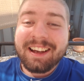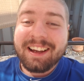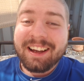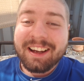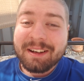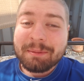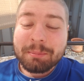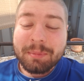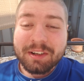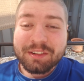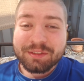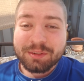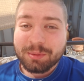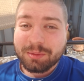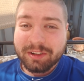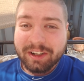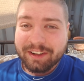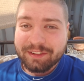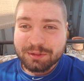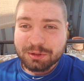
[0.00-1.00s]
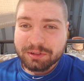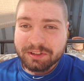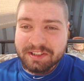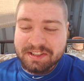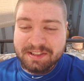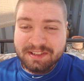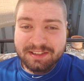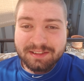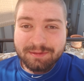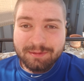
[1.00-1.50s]
uh, but for whatever
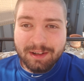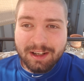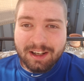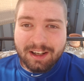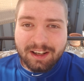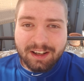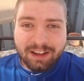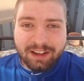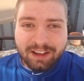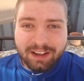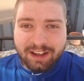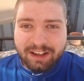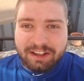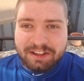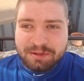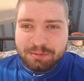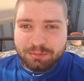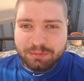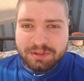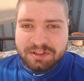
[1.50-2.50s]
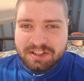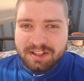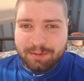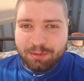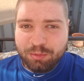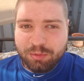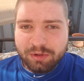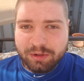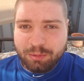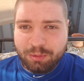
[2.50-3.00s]
reason, uh, it doesn't
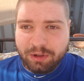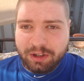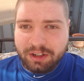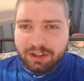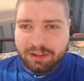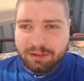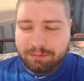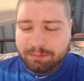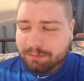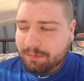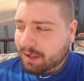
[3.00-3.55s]
seem to want to work.